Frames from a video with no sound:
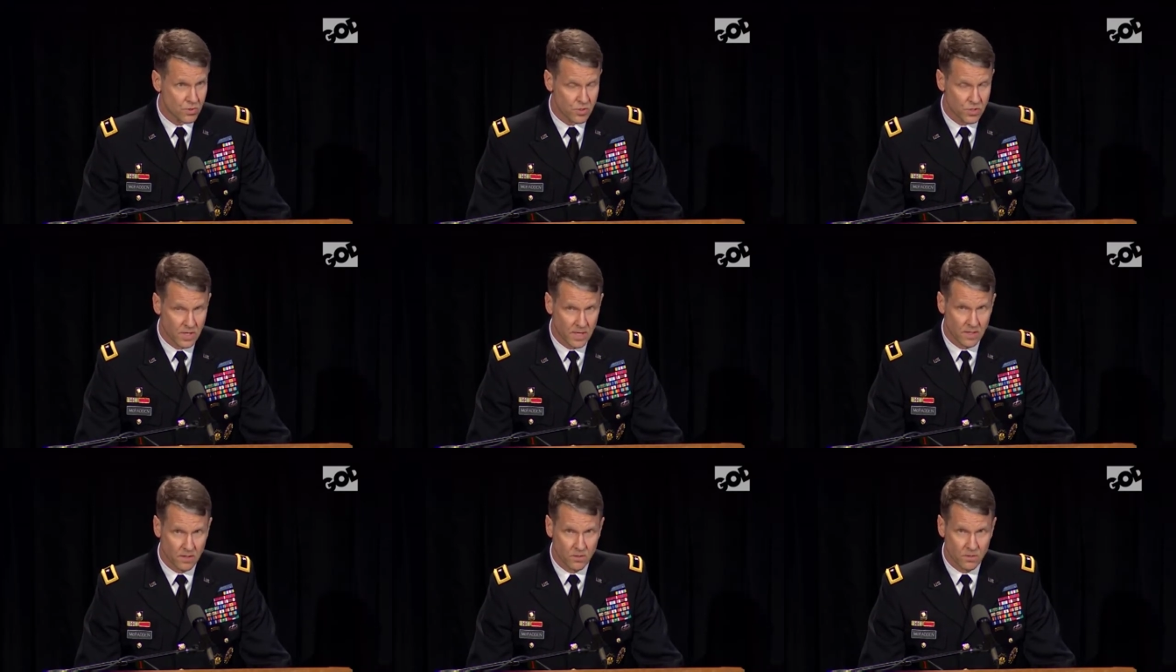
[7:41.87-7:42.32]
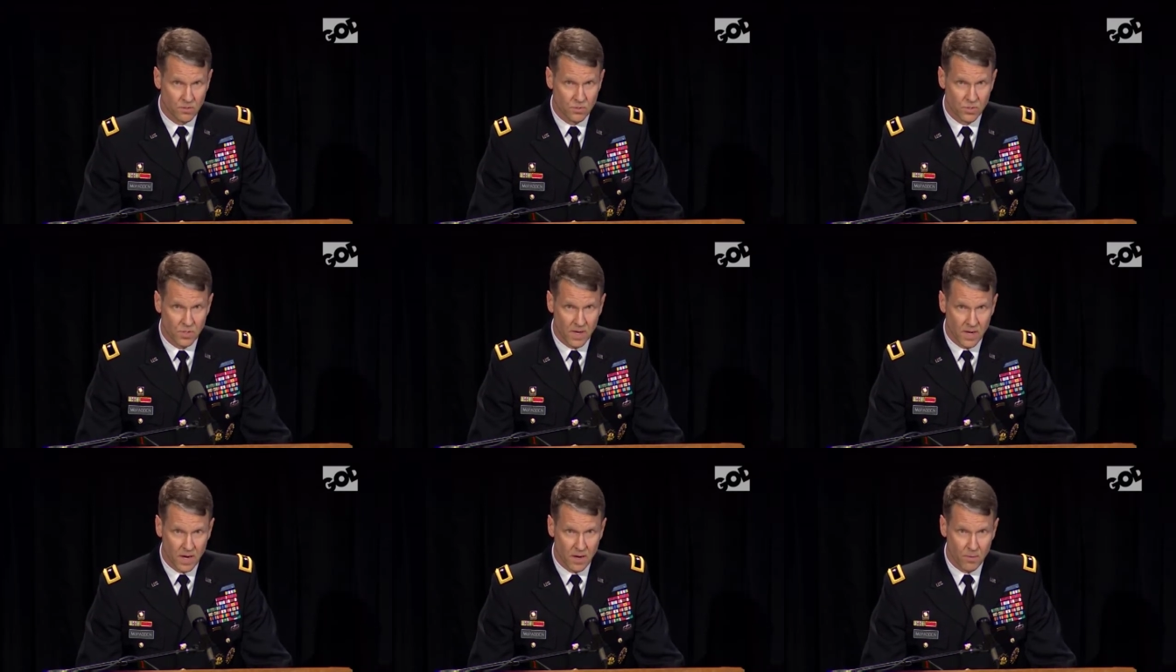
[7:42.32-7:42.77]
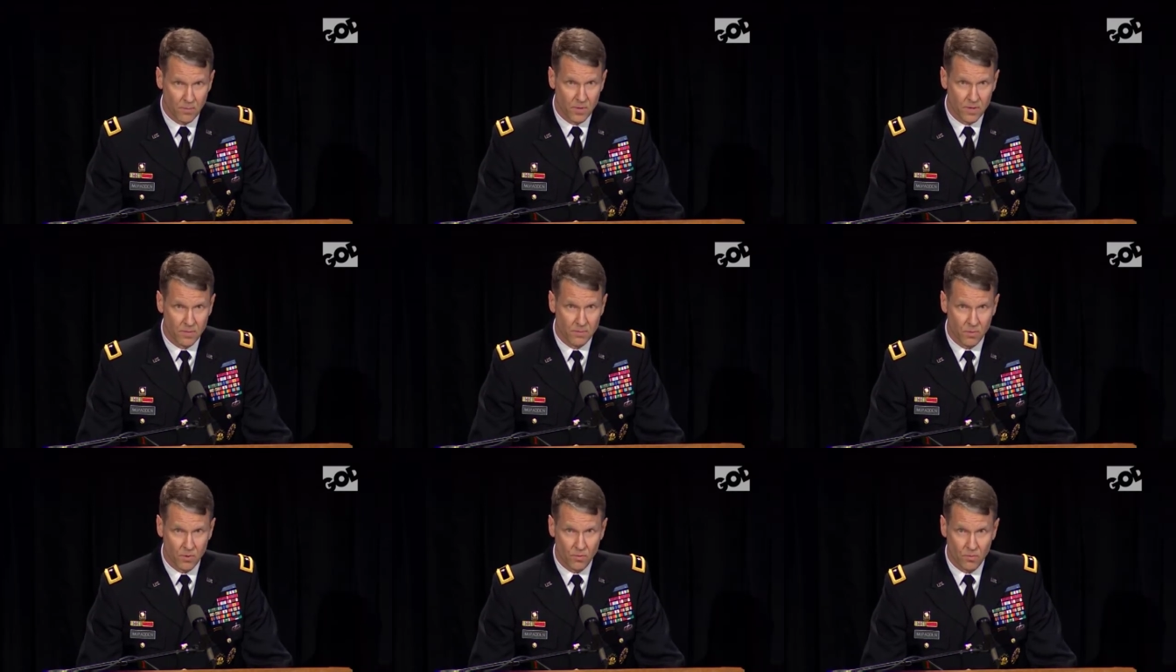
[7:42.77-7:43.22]
sailors,
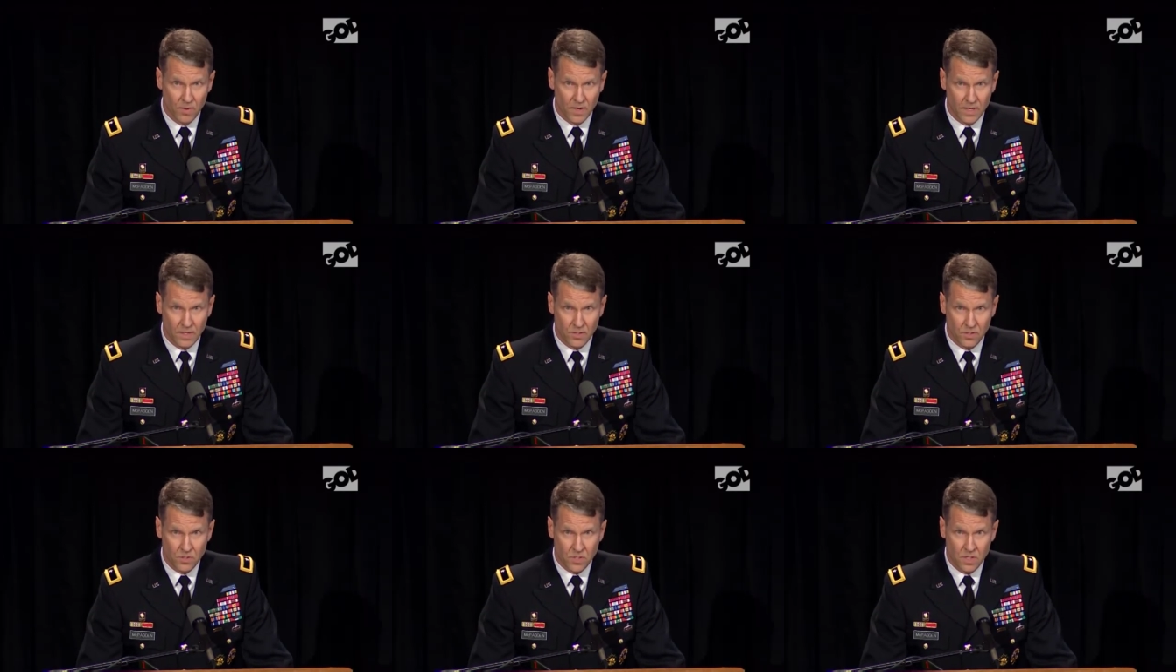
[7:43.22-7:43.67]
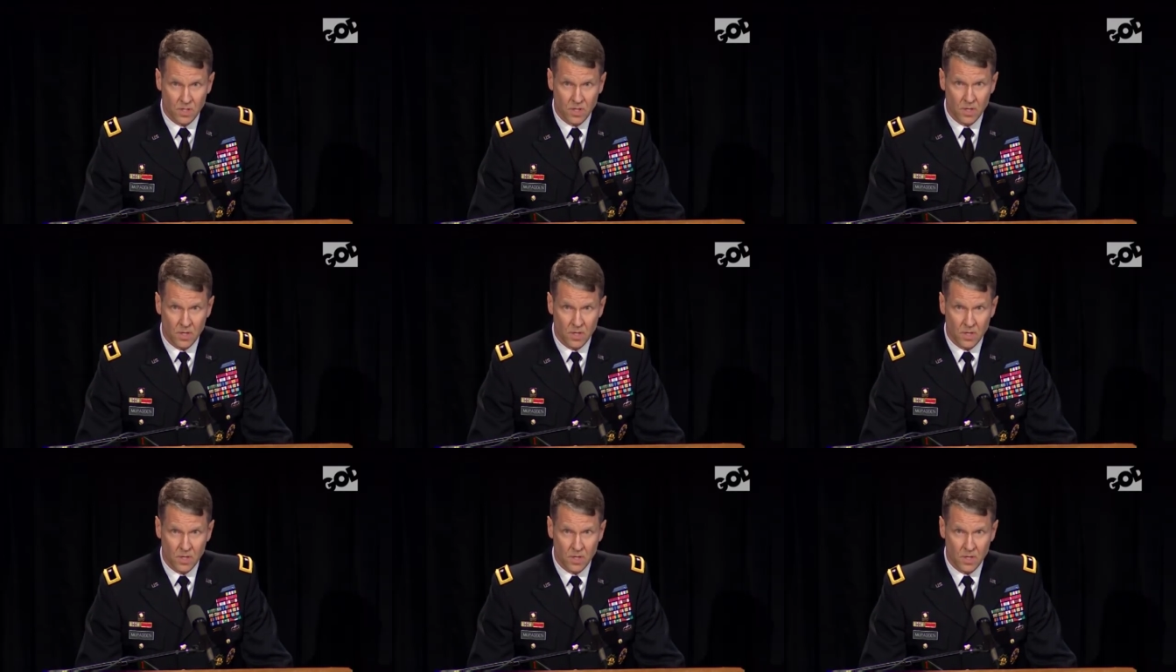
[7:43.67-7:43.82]
airmen, Marines,